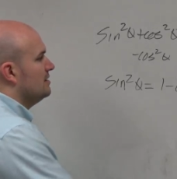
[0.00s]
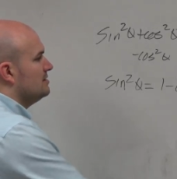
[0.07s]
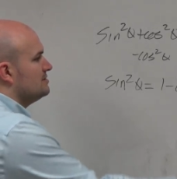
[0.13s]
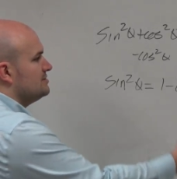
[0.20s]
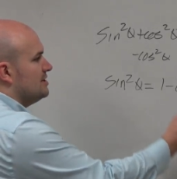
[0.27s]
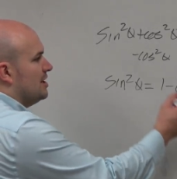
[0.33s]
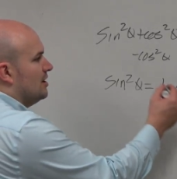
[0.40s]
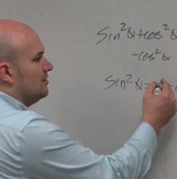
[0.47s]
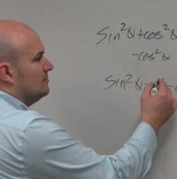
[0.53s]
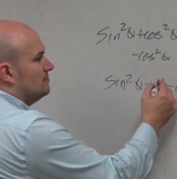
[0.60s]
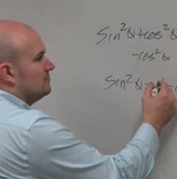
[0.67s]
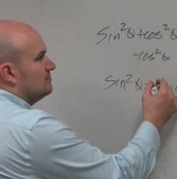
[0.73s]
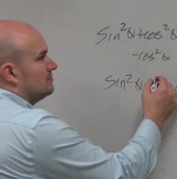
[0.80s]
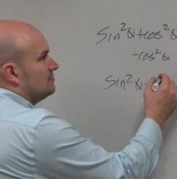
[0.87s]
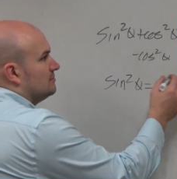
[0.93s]
So
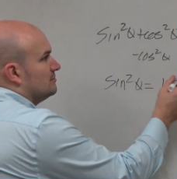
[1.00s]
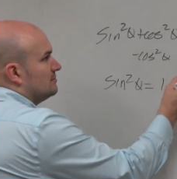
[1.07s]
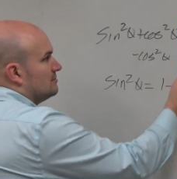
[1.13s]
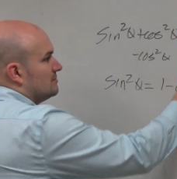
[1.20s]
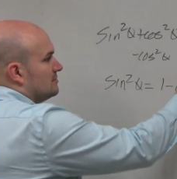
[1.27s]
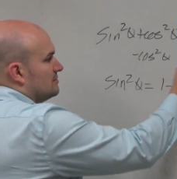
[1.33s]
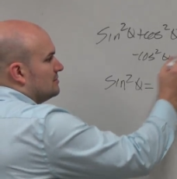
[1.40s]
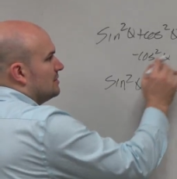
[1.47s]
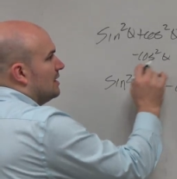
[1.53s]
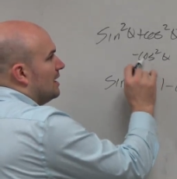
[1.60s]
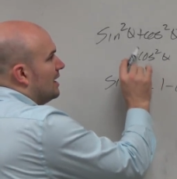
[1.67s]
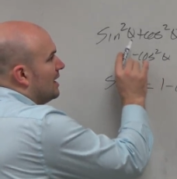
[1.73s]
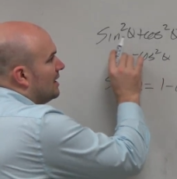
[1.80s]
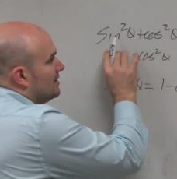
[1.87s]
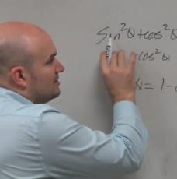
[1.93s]

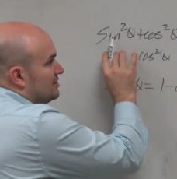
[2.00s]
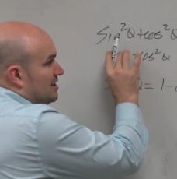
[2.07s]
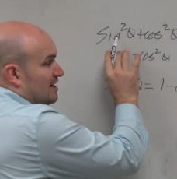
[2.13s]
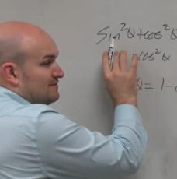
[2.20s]
you